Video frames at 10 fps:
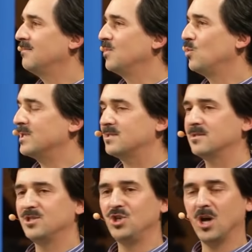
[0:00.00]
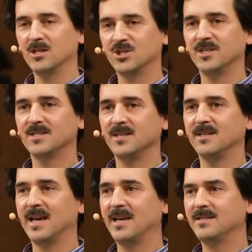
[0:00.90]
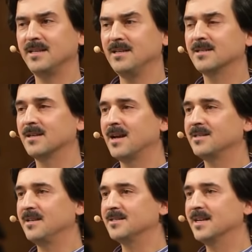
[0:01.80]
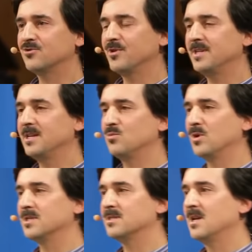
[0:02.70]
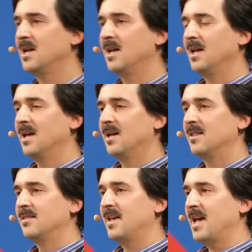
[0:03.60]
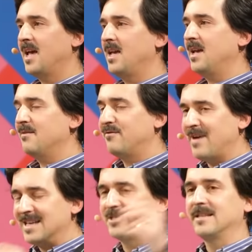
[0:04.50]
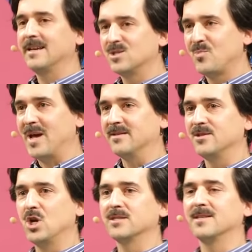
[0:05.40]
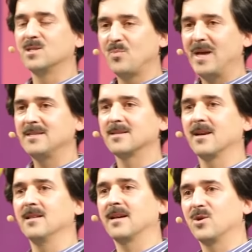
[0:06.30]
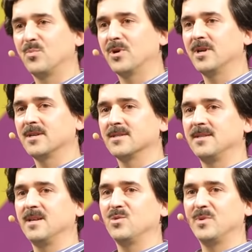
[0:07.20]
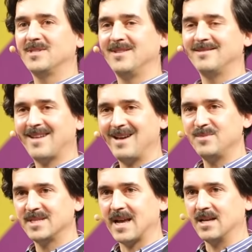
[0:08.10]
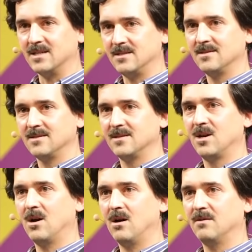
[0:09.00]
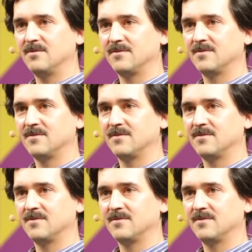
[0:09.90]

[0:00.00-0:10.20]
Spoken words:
What geologists in the 18th and 19th century did was they vastly expanded, not the space scale like Copernicus did, but the time scale of